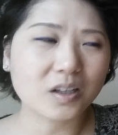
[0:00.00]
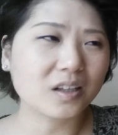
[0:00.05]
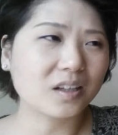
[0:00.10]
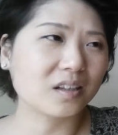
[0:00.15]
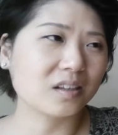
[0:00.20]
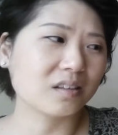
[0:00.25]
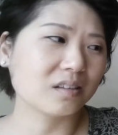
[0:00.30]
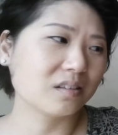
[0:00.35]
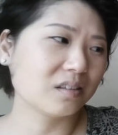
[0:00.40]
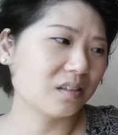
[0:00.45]

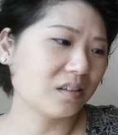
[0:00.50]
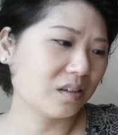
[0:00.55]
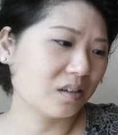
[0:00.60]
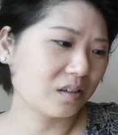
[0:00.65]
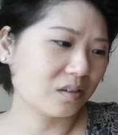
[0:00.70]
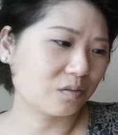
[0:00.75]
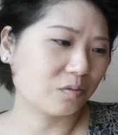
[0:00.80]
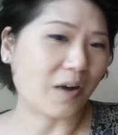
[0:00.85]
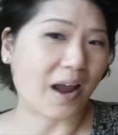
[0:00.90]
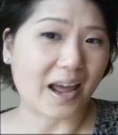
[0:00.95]
well,
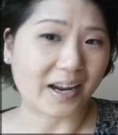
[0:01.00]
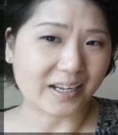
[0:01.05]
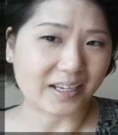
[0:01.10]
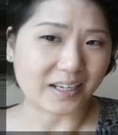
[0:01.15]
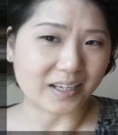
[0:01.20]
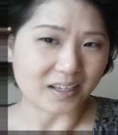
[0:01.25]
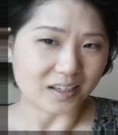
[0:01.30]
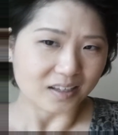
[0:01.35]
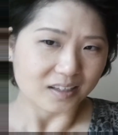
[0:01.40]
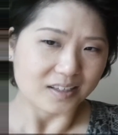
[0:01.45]

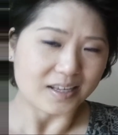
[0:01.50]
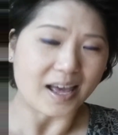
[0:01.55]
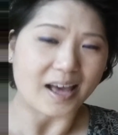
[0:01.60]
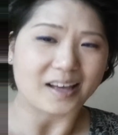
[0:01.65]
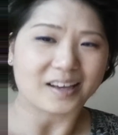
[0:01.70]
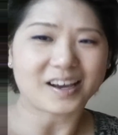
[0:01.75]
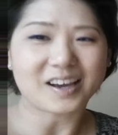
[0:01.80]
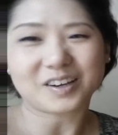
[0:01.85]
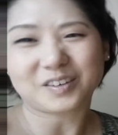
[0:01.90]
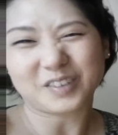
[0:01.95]
ratty.
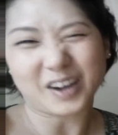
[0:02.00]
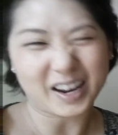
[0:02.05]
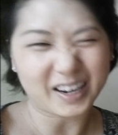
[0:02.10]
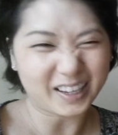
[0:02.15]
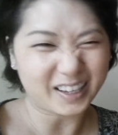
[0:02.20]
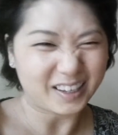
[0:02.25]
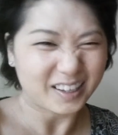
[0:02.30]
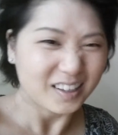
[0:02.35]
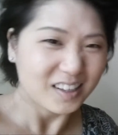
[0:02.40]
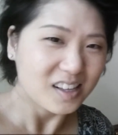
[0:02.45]
Yeah, kind of
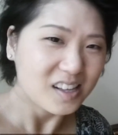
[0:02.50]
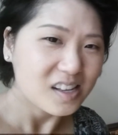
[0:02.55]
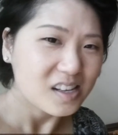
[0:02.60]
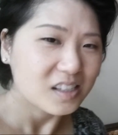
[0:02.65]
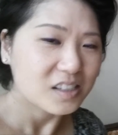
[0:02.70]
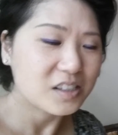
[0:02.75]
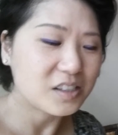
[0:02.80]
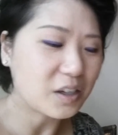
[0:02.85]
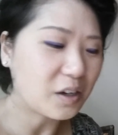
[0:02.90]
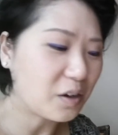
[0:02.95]
ratty.
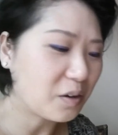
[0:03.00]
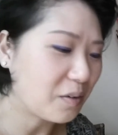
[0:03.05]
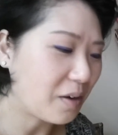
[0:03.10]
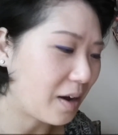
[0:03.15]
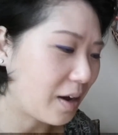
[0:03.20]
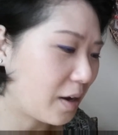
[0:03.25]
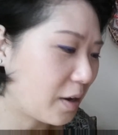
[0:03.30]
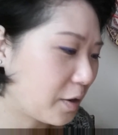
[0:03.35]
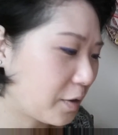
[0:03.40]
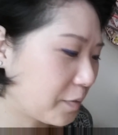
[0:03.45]
So,
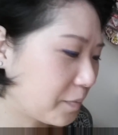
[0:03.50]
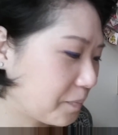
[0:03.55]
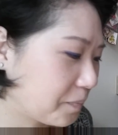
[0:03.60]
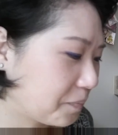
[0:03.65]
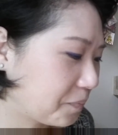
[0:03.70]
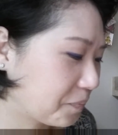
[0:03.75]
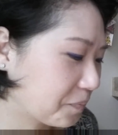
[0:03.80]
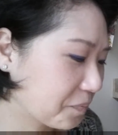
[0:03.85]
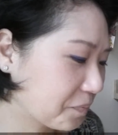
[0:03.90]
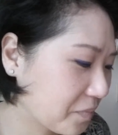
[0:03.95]

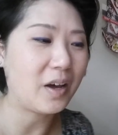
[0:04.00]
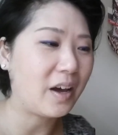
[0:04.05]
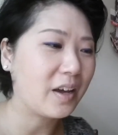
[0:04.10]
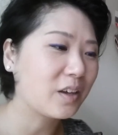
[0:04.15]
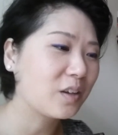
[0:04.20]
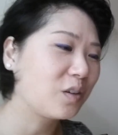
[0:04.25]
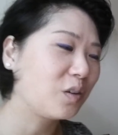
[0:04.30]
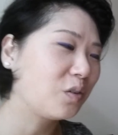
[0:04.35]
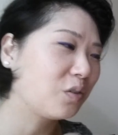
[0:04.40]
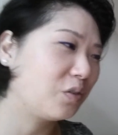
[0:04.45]
but
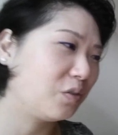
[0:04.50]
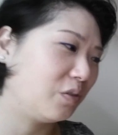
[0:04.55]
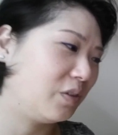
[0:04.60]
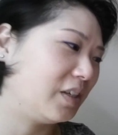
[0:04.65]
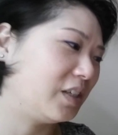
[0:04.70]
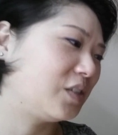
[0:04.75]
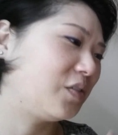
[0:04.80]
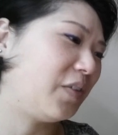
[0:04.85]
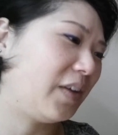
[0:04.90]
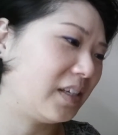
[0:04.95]
I go through
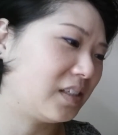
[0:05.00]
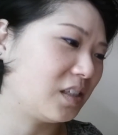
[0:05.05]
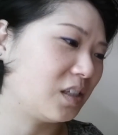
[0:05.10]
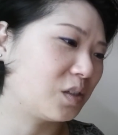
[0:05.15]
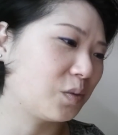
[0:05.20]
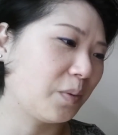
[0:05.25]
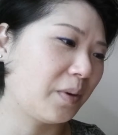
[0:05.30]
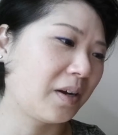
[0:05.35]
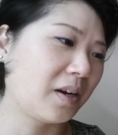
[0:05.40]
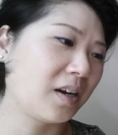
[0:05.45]
these
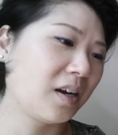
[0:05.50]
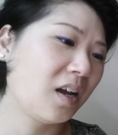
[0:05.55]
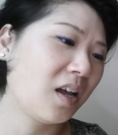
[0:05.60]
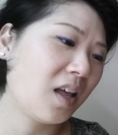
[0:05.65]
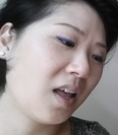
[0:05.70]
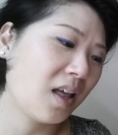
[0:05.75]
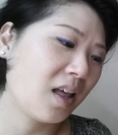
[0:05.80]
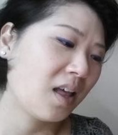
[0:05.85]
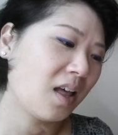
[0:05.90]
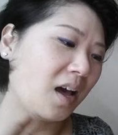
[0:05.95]
phases where
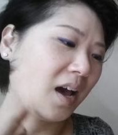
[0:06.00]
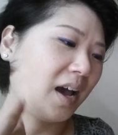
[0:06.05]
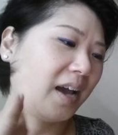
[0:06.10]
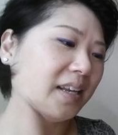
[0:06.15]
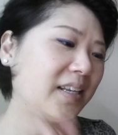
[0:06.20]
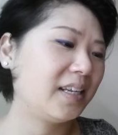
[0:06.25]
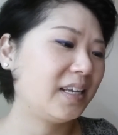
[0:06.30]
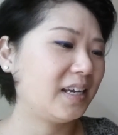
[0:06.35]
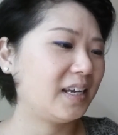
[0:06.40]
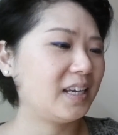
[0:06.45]

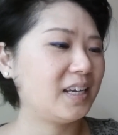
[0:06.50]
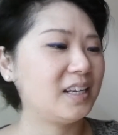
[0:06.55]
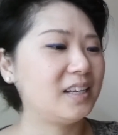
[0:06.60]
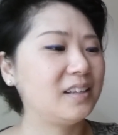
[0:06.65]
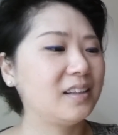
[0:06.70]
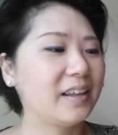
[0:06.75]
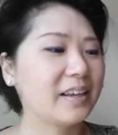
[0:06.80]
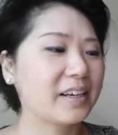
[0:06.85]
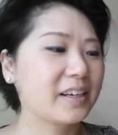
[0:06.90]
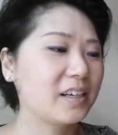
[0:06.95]
I
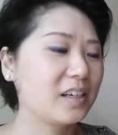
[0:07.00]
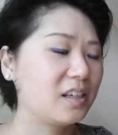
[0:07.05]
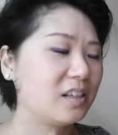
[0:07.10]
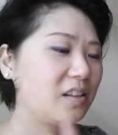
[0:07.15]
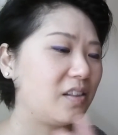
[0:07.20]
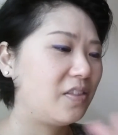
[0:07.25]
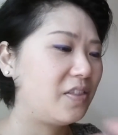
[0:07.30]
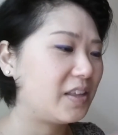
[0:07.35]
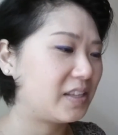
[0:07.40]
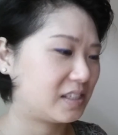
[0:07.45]
need like
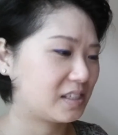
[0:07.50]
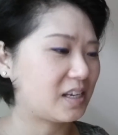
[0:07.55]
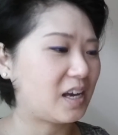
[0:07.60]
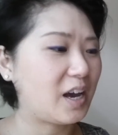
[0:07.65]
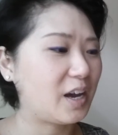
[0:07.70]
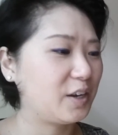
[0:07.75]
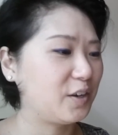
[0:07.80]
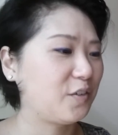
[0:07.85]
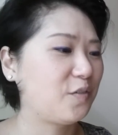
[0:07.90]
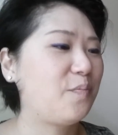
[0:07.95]
this
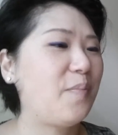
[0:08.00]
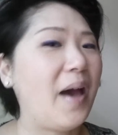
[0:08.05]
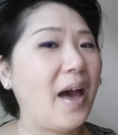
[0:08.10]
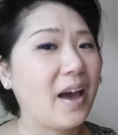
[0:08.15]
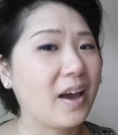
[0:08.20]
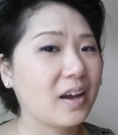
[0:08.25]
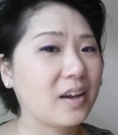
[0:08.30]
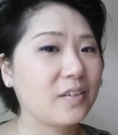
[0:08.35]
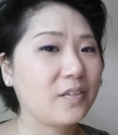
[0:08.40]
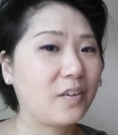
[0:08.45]
kind of
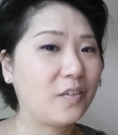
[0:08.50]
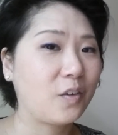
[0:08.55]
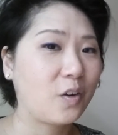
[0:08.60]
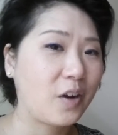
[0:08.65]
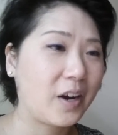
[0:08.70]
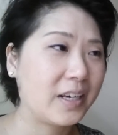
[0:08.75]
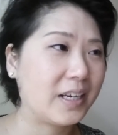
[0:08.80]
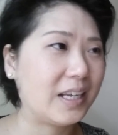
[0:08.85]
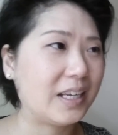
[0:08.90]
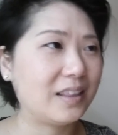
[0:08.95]
bag,
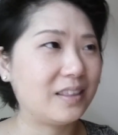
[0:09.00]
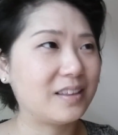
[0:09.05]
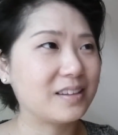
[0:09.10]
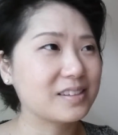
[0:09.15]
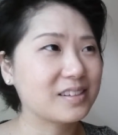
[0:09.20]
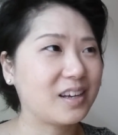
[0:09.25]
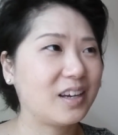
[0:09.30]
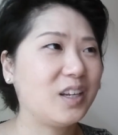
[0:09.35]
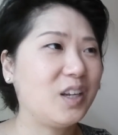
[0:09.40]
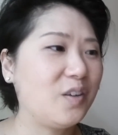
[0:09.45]
or I need
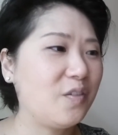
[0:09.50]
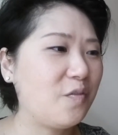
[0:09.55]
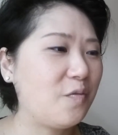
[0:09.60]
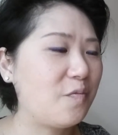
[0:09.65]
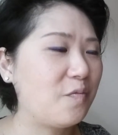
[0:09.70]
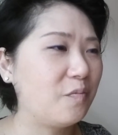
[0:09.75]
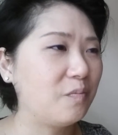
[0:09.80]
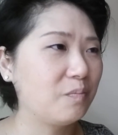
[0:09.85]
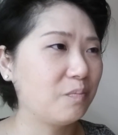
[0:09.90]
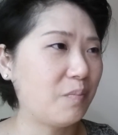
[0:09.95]
this kind of
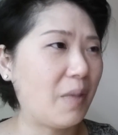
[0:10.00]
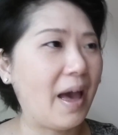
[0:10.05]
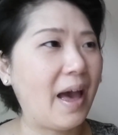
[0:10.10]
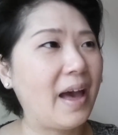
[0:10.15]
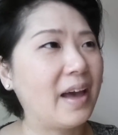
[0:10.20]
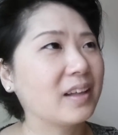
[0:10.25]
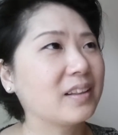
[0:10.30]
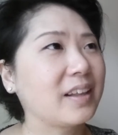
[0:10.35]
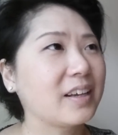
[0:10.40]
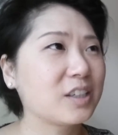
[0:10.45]

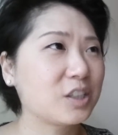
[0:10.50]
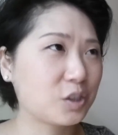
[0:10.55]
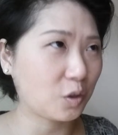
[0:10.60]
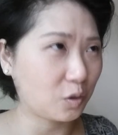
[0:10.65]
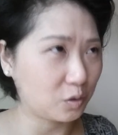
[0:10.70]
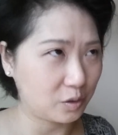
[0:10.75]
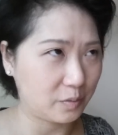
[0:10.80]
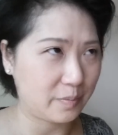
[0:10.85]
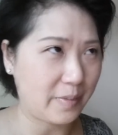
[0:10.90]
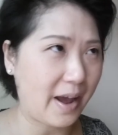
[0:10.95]
bag, a
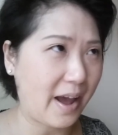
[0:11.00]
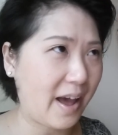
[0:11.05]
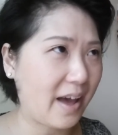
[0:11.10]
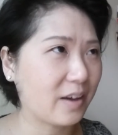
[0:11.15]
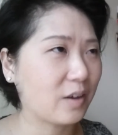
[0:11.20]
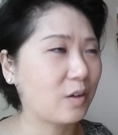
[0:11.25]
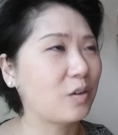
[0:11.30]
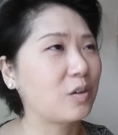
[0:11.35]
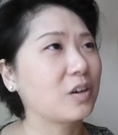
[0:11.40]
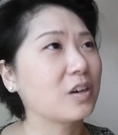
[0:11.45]
shoulder
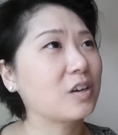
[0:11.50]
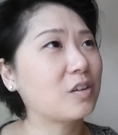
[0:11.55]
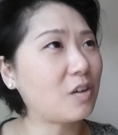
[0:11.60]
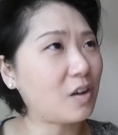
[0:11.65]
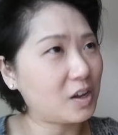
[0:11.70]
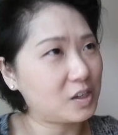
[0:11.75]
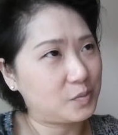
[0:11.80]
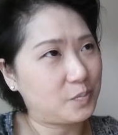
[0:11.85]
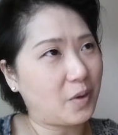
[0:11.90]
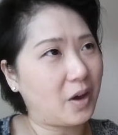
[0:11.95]
bag or a
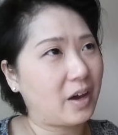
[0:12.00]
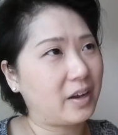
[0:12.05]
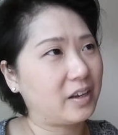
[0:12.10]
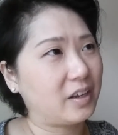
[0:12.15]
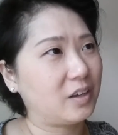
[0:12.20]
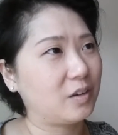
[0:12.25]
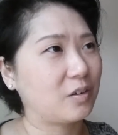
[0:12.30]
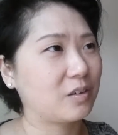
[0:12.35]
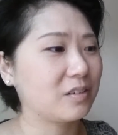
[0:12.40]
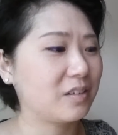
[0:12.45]

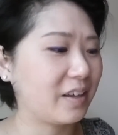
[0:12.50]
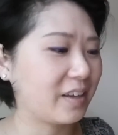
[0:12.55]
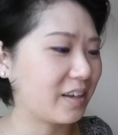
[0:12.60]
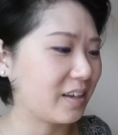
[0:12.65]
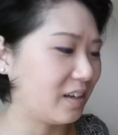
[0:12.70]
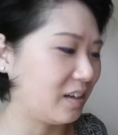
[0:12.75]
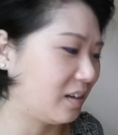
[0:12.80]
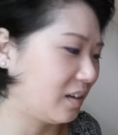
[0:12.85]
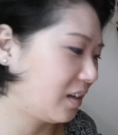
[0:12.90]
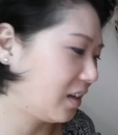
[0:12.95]
crossbody, or
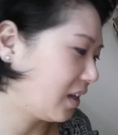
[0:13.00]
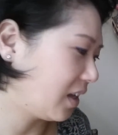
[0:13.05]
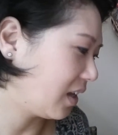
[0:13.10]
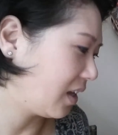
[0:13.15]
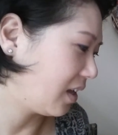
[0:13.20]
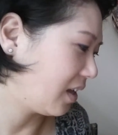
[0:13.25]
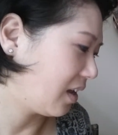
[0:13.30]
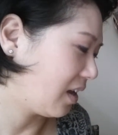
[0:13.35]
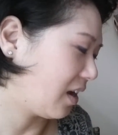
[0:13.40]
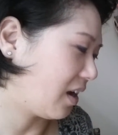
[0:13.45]
like a
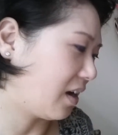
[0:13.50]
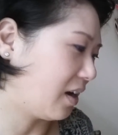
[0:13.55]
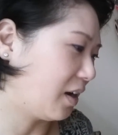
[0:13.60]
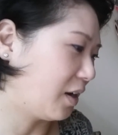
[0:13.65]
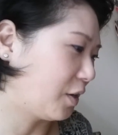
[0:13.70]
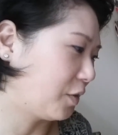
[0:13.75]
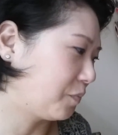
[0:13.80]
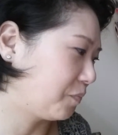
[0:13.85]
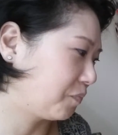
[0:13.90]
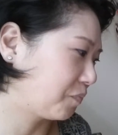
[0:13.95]

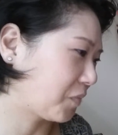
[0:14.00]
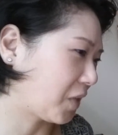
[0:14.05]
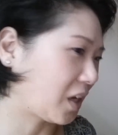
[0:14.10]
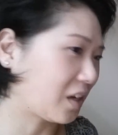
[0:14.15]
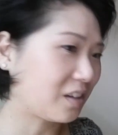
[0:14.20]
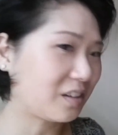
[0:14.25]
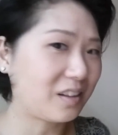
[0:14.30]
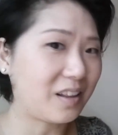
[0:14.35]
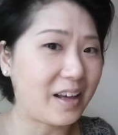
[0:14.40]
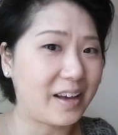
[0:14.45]

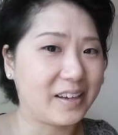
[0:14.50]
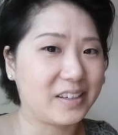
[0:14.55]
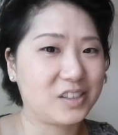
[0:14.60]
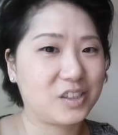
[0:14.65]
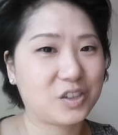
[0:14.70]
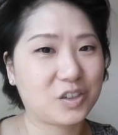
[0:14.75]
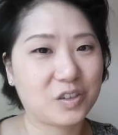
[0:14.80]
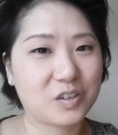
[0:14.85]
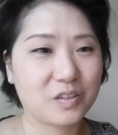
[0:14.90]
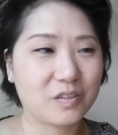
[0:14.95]

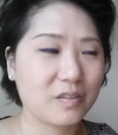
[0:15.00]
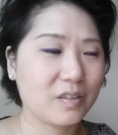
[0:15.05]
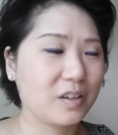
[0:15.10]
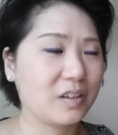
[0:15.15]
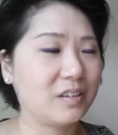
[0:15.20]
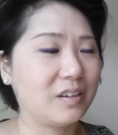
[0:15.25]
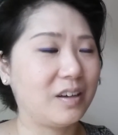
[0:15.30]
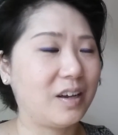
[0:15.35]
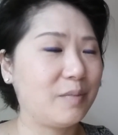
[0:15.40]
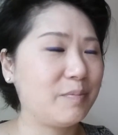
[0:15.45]
clutch, or
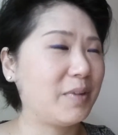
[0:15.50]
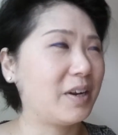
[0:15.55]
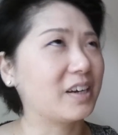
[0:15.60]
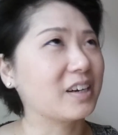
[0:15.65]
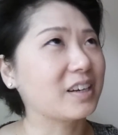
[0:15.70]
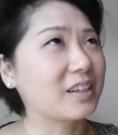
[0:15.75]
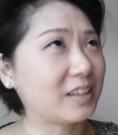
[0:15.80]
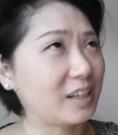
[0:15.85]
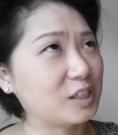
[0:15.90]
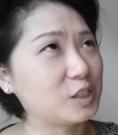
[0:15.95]
I'm
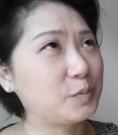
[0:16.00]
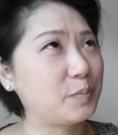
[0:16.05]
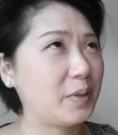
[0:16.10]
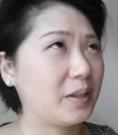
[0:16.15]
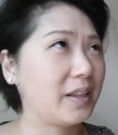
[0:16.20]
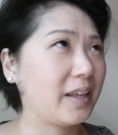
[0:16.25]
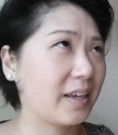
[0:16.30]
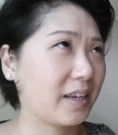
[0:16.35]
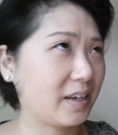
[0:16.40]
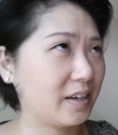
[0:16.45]
not a clutch,
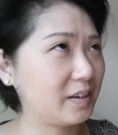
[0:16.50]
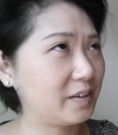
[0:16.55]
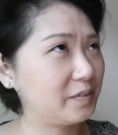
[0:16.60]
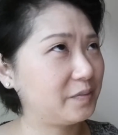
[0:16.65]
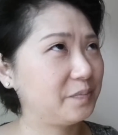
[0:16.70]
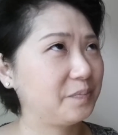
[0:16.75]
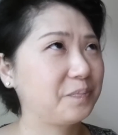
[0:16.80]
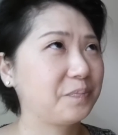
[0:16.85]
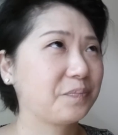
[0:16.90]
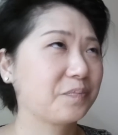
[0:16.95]
but like
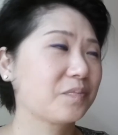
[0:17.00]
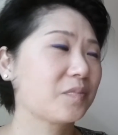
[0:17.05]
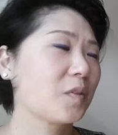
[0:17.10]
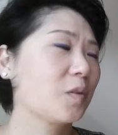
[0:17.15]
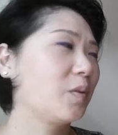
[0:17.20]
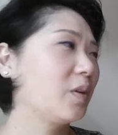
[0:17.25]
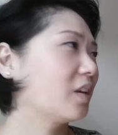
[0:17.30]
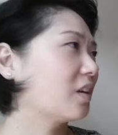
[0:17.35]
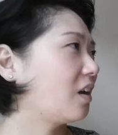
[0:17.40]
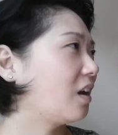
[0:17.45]
a,
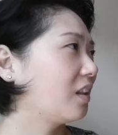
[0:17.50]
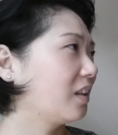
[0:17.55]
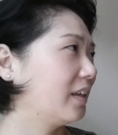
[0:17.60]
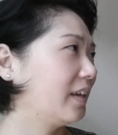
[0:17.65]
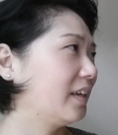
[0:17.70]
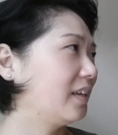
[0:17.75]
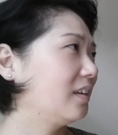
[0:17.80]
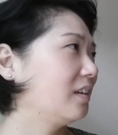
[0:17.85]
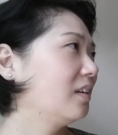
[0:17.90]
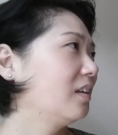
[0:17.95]
what do you call
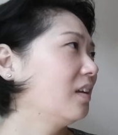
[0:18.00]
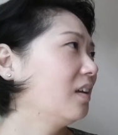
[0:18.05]
it?